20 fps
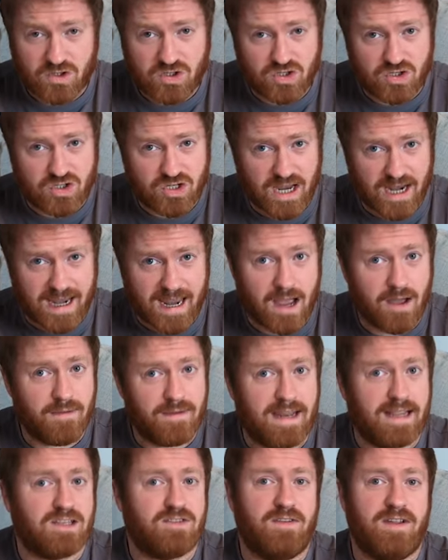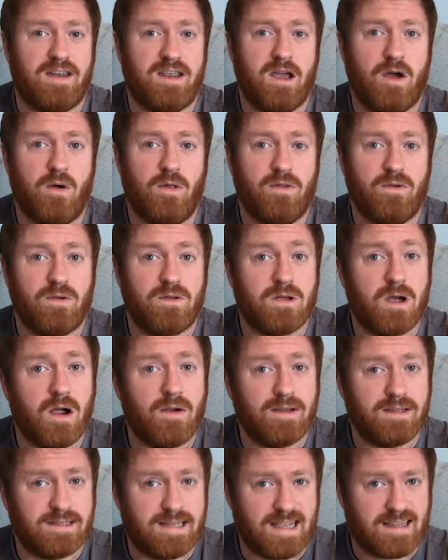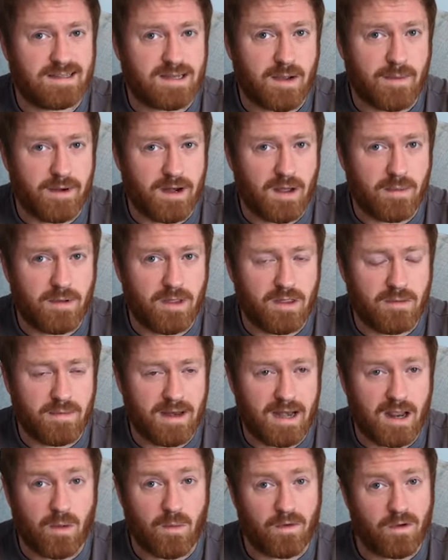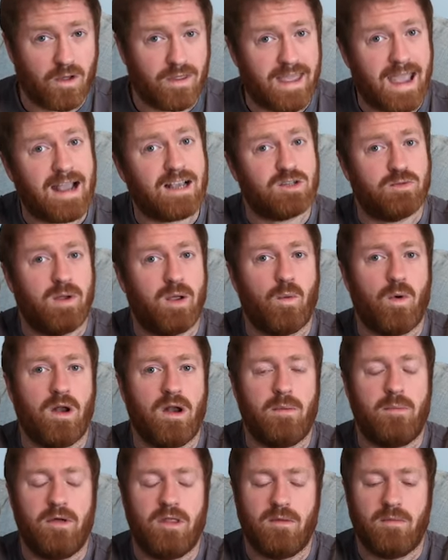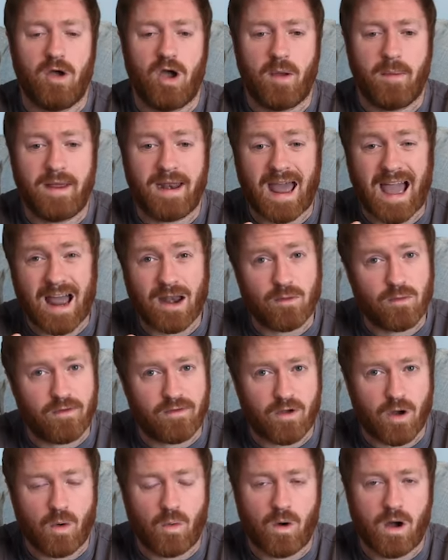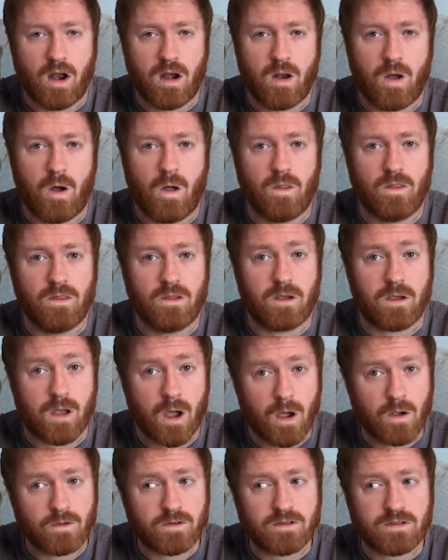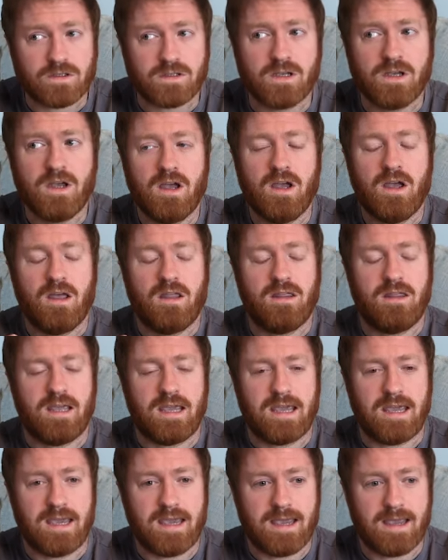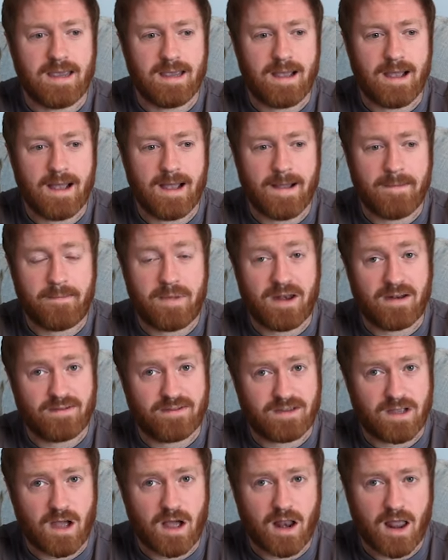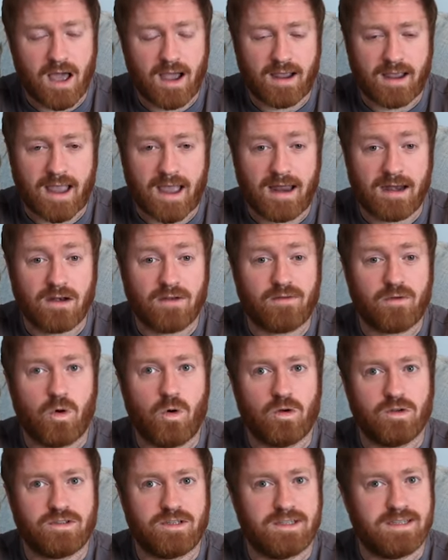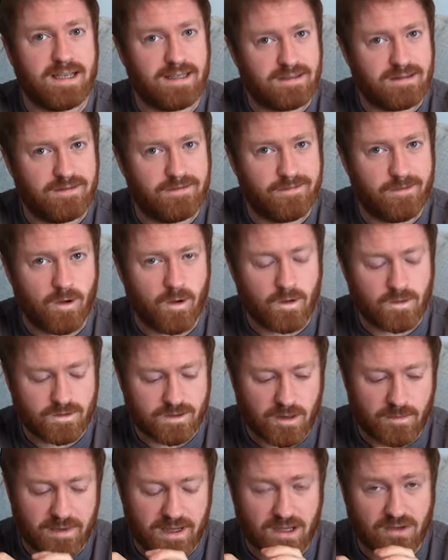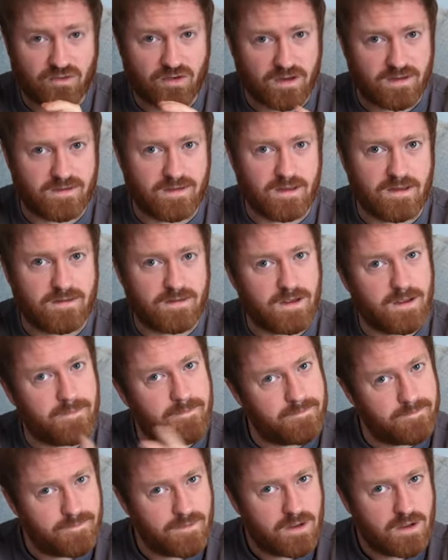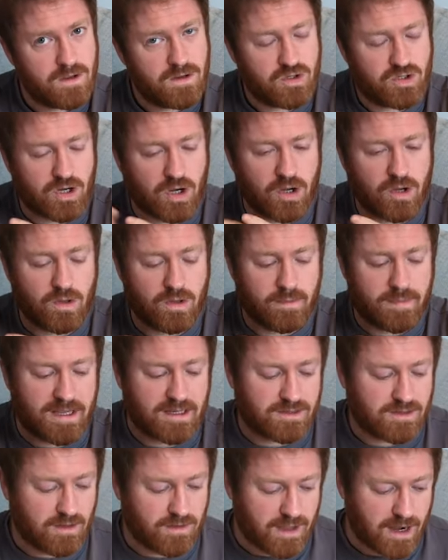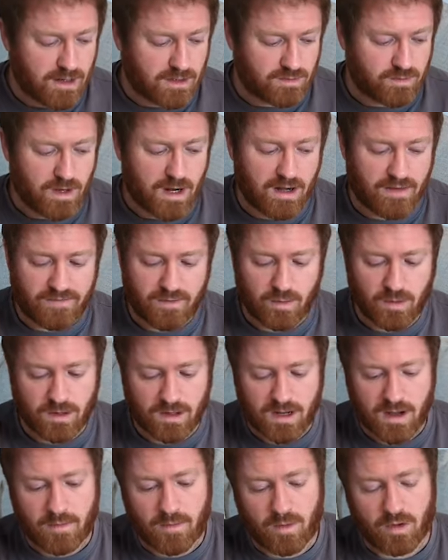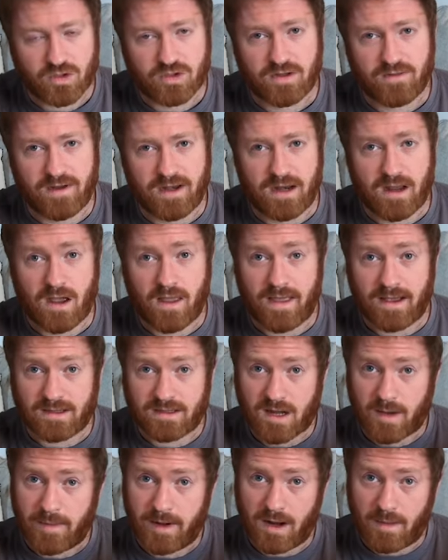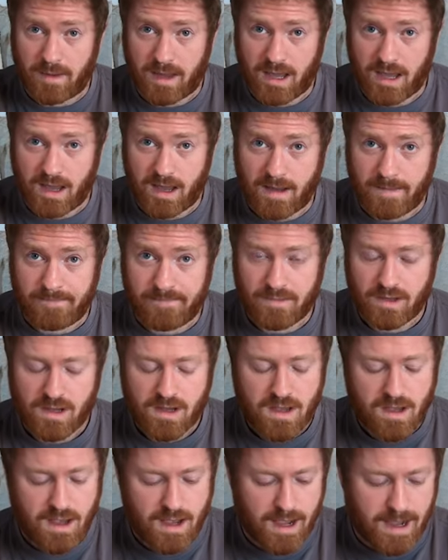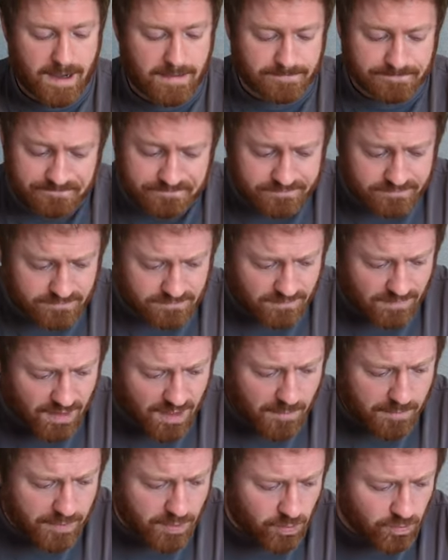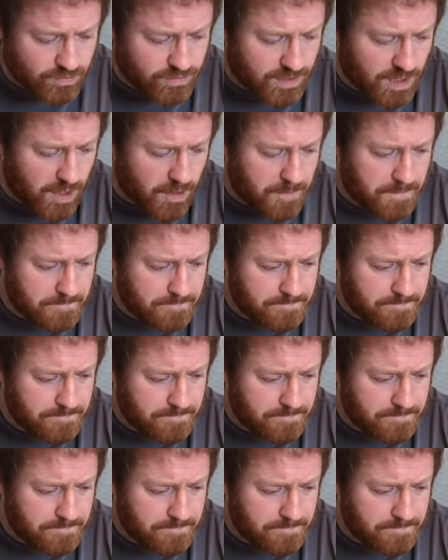check out the next video on the retiring sets coming up at the minute. We've got the X-Wing one up at the moment, and we've got one on the Ghost, the Pit of Sarlacc, and of course the Tantive 4. So I'd be interested to show you the bits on there as well if you want to come watch the video. That's coming up here. But also,